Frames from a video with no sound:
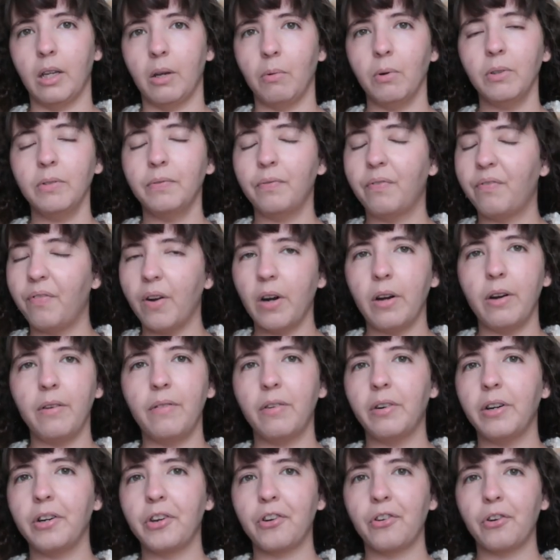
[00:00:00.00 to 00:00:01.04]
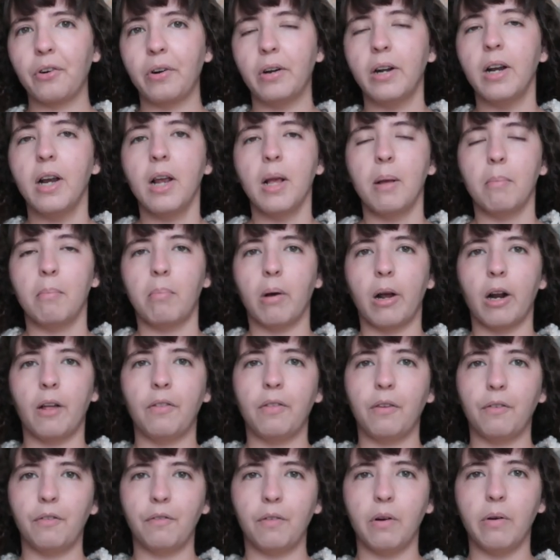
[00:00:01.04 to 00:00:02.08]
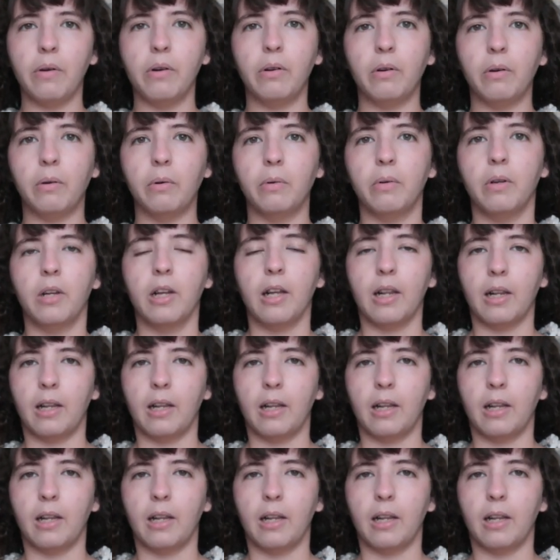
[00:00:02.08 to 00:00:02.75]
It was very, very short, but on the photo,